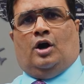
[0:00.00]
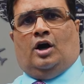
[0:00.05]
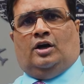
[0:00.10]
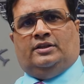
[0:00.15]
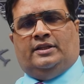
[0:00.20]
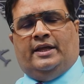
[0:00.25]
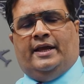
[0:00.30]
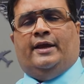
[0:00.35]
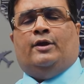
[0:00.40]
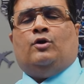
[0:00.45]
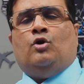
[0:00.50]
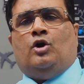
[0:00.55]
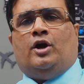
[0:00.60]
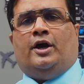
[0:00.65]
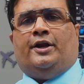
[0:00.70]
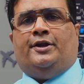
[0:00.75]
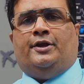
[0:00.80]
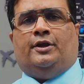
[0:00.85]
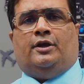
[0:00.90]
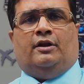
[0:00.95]
on the
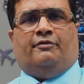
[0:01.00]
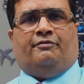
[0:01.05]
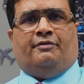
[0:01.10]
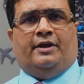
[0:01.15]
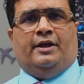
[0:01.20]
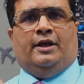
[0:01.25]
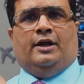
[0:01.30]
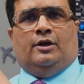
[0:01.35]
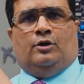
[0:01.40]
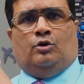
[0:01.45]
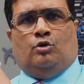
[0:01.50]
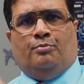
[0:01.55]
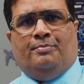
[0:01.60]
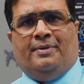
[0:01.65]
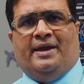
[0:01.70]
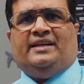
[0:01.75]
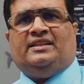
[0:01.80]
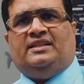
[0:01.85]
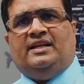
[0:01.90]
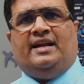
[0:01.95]
echocardiography to
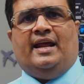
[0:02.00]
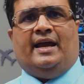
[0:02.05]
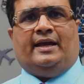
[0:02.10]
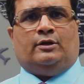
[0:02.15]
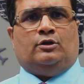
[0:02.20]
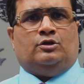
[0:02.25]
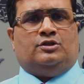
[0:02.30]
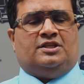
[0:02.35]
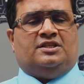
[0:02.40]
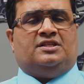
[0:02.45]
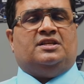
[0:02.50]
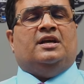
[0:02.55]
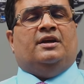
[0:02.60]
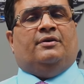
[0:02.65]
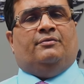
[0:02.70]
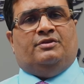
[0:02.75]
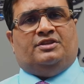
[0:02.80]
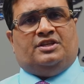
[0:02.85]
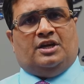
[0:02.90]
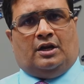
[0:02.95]
make the diagnosis,
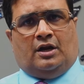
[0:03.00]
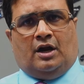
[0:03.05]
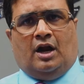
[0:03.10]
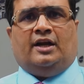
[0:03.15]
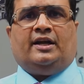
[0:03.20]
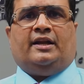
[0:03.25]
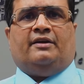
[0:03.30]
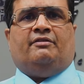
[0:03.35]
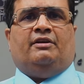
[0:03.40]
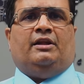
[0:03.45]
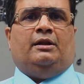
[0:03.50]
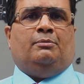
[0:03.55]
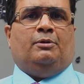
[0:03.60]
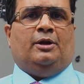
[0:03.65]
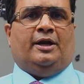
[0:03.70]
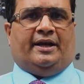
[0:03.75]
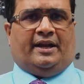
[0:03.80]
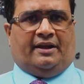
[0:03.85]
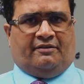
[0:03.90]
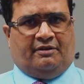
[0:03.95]
which are not
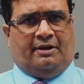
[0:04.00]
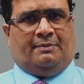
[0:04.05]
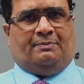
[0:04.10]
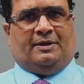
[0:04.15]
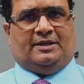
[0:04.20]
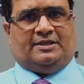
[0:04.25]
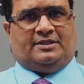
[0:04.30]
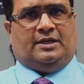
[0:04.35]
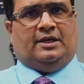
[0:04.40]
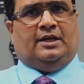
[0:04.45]
available at every place.